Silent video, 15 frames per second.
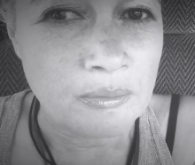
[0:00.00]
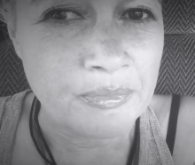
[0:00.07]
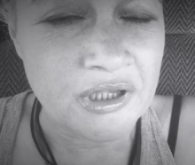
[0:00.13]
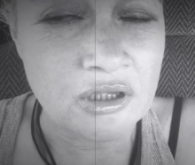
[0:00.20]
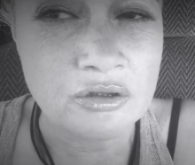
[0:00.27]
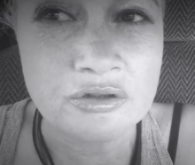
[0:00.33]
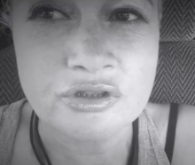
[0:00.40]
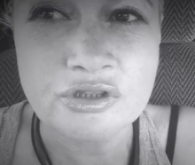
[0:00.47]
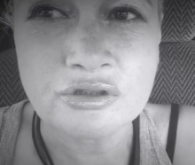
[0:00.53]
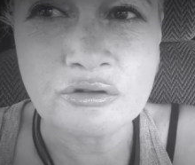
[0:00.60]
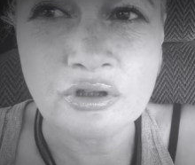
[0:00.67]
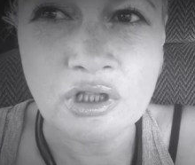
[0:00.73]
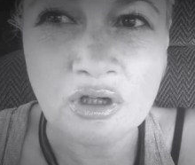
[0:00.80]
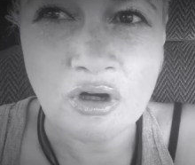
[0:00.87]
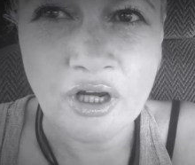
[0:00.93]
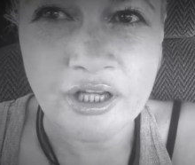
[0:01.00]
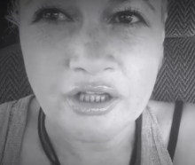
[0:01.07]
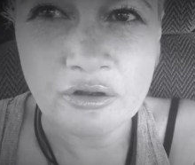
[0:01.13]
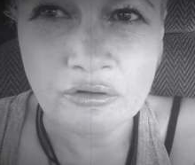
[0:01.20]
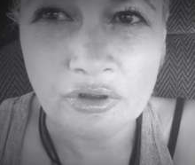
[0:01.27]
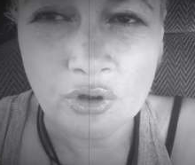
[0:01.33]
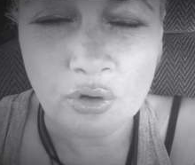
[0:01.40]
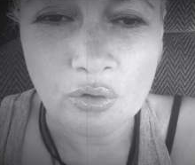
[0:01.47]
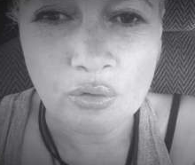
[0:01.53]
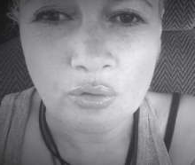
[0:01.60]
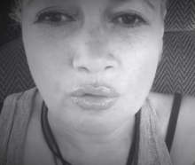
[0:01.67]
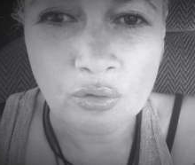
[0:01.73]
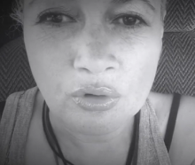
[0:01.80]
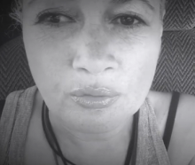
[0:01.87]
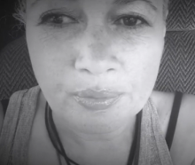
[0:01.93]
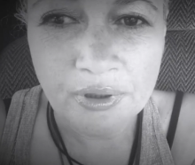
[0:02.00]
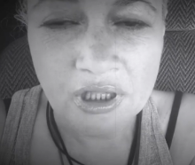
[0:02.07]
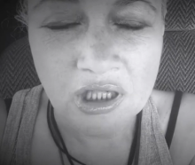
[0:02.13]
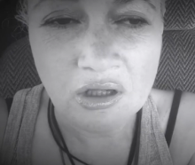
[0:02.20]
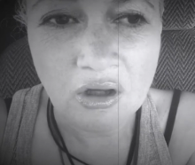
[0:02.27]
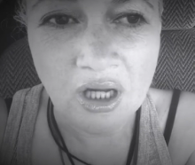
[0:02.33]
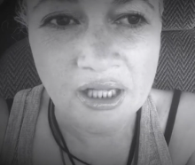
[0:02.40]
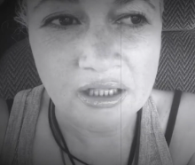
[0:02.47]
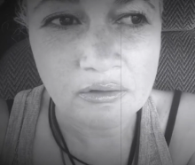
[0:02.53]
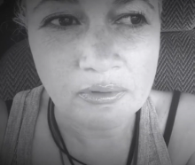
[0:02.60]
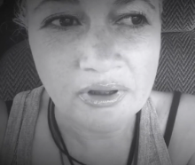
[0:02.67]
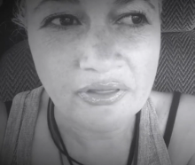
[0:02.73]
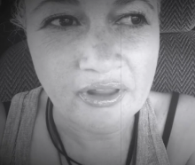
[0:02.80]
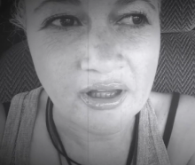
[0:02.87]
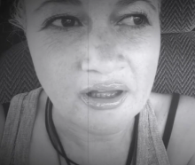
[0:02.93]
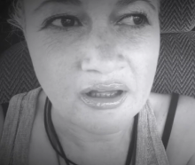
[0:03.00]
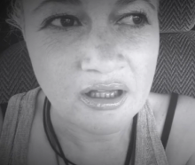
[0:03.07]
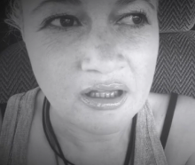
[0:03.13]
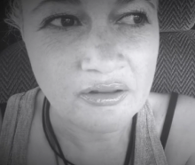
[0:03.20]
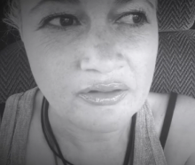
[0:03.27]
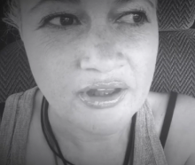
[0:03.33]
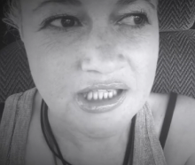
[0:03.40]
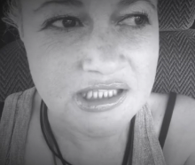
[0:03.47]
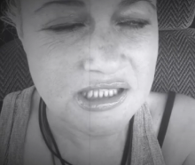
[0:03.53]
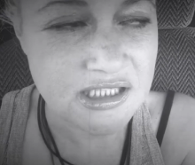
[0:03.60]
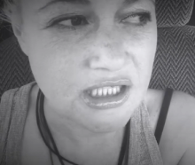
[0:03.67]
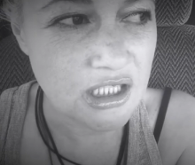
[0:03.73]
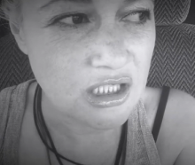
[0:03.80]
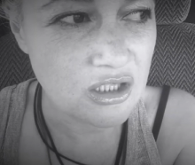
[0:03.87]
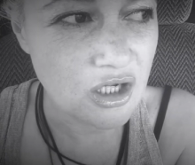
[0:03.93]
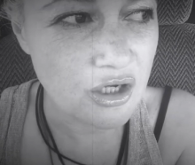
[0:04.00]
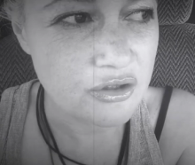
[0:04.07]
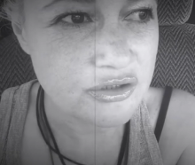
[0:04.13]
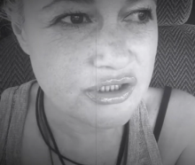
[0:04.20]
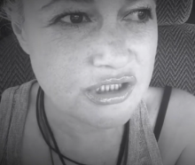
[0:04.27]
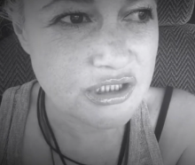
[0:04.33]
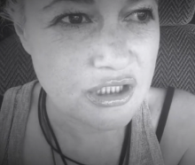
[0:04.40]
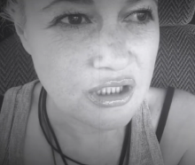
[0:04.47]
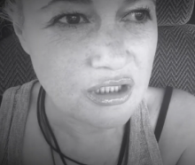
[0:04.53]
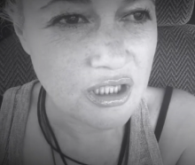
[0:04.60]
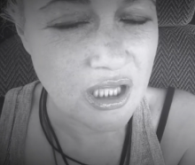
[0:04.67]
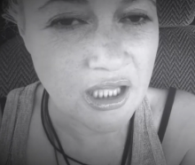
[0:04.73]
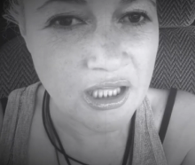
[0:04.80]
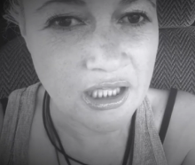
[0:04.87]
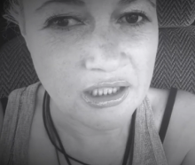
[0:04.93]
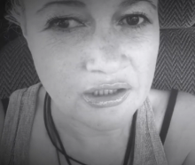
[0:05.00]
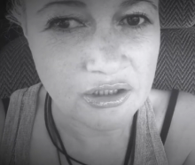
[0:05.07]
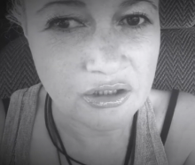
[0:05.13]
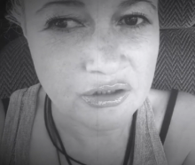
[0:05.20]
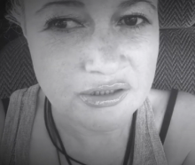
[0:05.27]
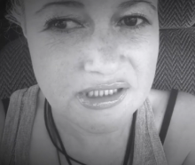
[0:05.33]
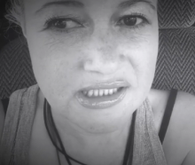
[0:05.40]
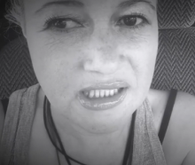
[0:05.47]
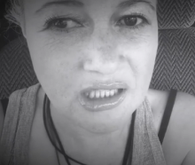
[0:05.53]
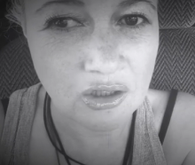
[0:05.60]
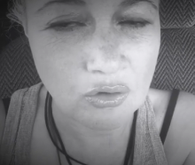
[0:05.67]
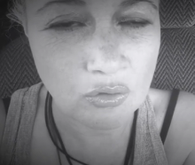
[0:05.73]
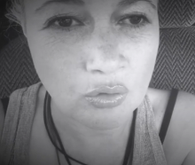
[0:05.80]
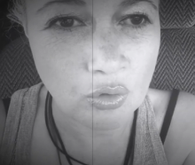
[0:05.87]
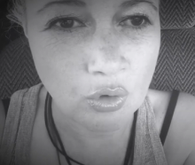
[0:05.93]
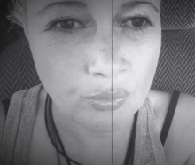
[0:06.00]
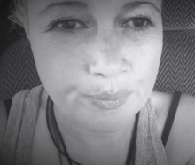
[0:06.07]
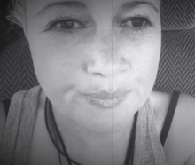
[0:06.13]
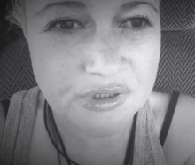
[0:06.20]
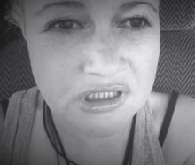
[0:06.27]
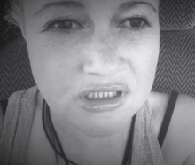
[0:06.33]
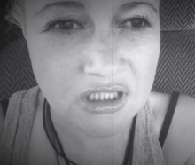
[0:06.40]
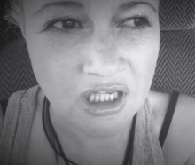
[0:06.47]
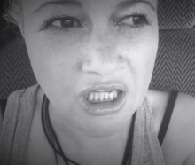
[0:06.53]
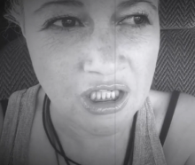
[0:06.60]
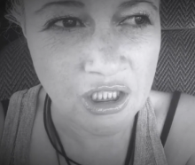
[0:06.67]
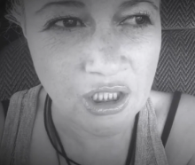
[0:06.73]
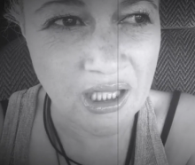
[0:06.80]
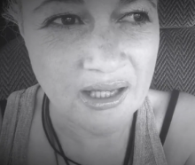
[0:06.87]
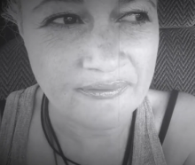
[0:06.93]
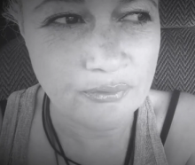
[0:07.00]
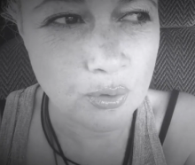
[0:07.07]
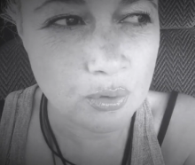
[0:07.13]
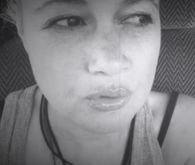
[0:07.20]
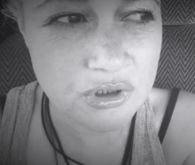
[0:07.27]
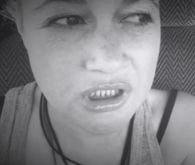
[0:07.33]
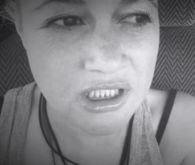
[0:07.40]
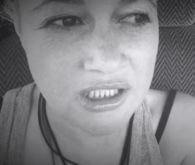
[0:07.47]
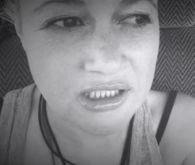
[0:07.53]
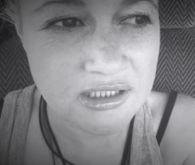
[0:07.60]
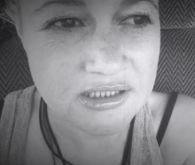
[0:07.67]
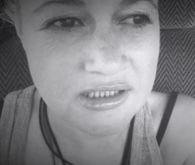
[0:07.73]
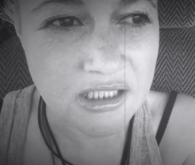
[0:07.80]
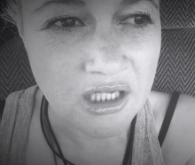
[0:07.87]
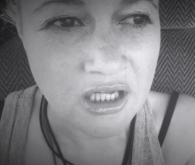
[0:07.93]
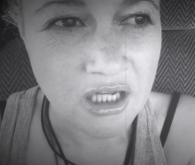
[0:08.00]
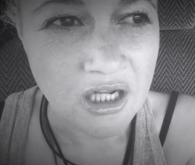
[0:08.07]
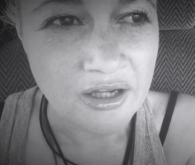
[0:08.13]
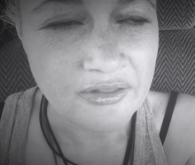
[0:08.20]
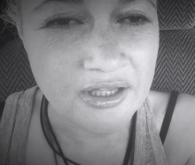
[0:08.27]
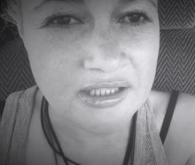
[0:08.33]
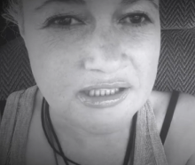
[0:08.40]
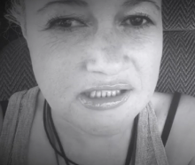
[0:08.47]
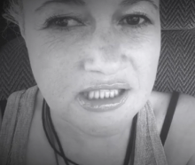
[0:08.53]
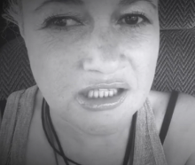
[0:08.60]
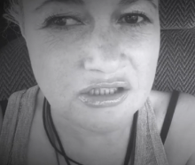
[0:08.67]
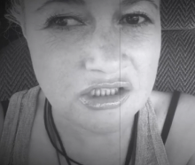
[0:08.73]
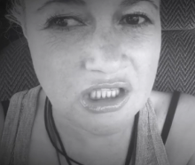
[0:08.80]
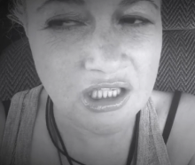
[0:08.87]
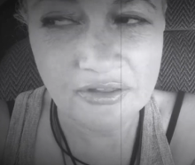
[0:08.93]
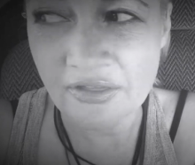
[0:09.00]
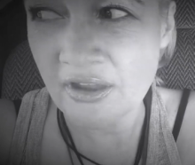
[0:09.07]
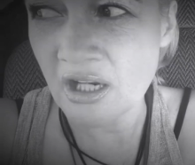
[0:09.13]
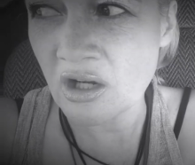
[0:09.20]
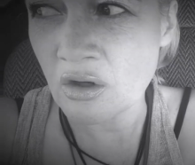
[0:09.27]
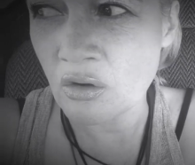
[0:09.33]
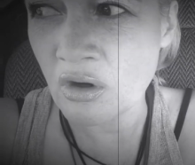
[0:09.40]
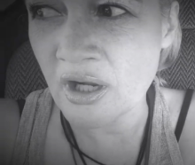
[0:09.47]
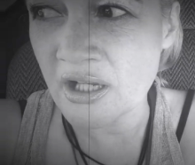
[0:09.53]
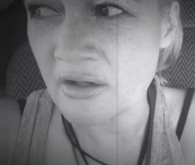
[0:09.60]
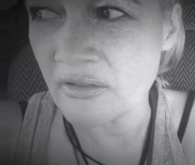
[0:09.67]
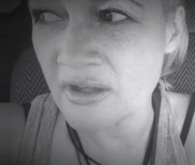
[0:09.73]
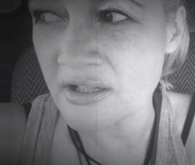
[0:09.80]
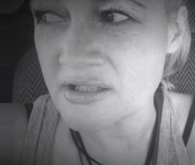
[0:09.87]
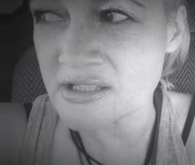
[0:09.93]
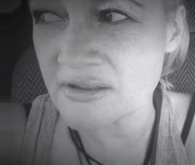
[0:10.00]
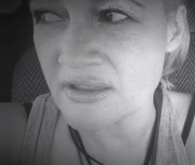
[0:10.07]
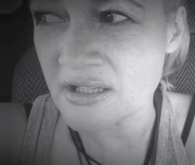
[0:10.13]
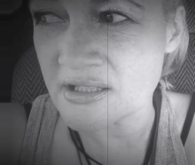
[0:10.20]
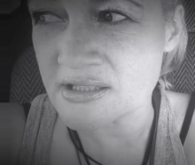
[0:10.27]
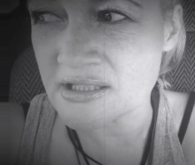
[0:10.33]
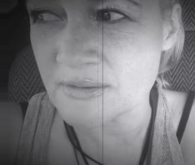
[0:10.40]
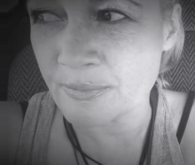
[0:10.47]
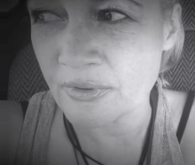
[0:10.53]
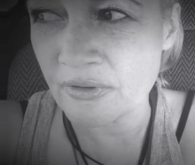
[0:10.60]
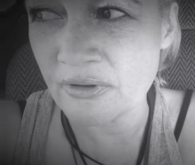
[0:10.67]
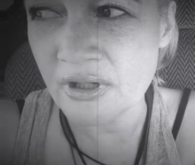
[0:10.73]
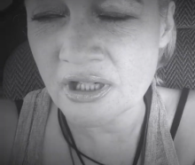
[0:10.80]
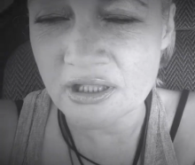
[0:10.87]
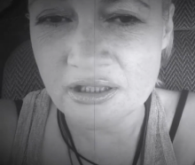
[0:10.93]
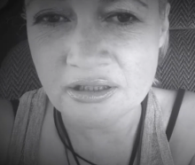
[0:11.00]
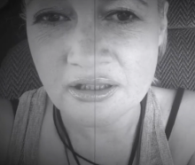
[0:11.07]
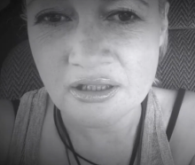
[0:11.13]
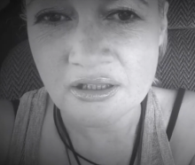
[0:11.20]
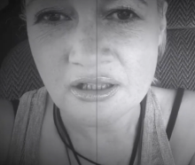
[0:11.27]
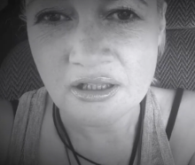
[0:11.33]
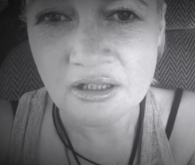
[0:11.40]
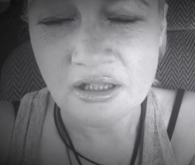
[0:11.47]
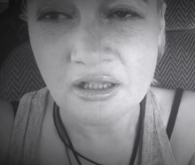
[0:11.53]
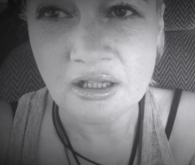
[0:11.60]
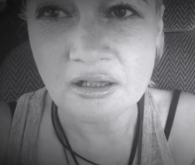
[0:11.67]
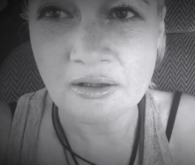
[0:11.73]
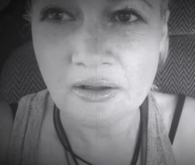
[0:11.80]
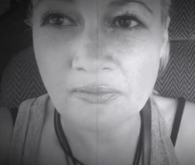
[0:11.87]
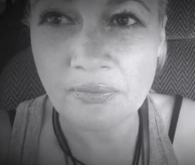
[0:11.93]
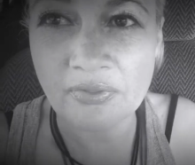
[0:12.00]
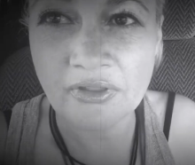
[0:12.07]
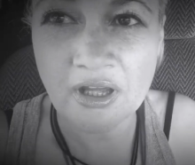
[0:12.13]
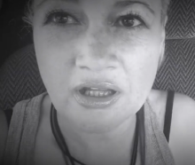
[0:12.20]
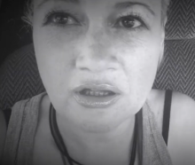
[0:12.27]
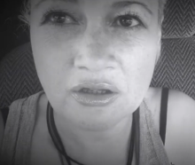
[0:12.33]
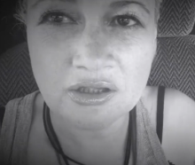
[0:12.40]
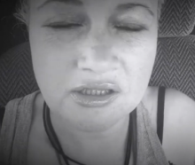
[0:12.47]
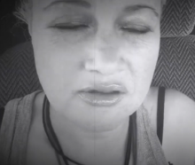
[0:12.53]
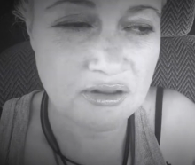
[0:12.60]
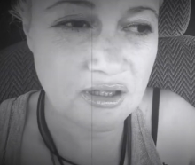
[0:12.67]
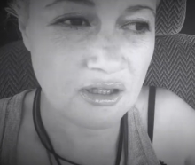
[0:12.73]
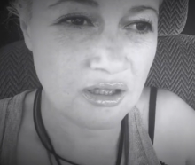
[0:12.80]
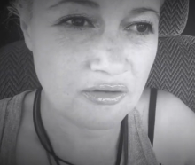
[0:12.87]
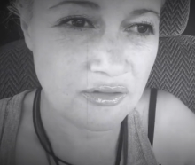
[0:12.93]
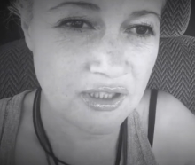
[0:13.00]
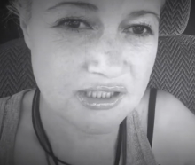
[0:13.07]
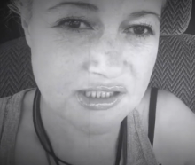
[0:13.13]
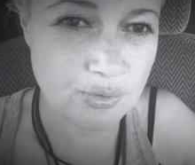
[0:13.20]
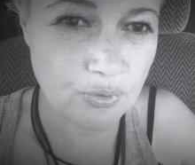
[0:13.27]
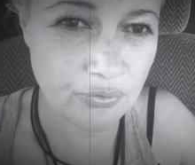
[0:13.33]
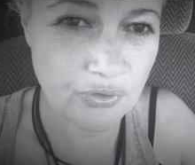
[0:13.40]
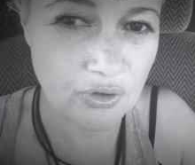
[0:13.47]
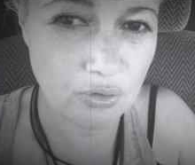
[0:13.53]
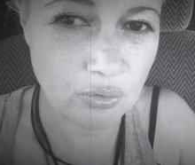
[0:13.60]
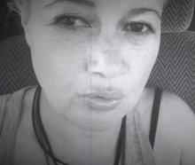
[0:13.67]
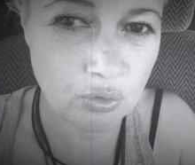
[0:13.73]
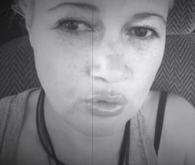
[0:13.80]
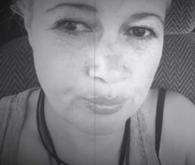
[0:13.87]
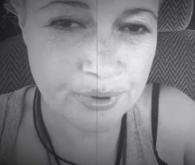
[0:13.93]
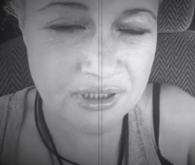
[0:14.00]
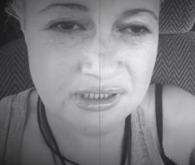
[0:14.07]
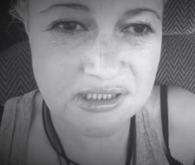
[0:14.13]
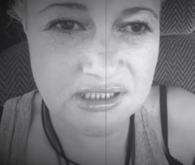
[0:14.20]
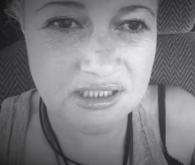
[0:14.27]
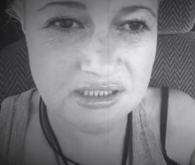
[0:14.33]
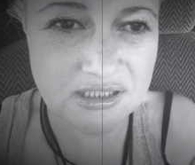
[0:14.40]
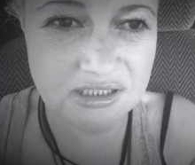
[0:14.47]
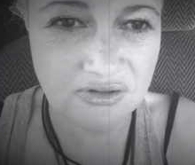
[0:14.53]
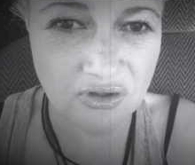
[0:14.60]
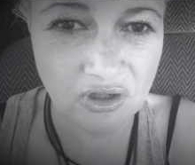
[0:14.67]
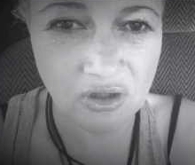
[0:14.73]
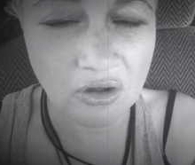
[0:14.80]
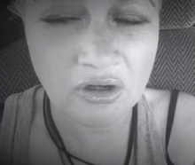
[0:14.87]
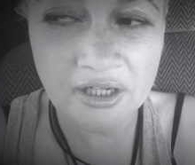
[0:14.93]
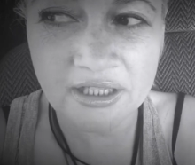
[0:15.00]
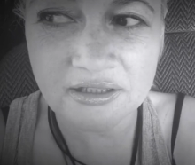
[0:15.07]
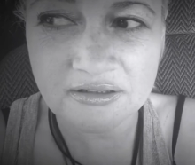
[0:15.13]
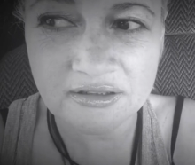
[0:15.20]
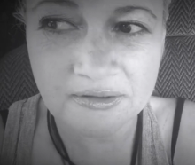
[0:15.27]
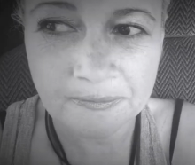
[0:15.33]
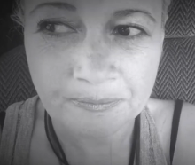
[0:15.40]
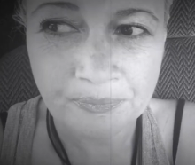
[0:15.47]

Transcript: because you're a light, you're an orb like when they, they see ghosts and you see orbs and you have hauntings that's actually their light that's their spirit that you that's what the orb is it's the light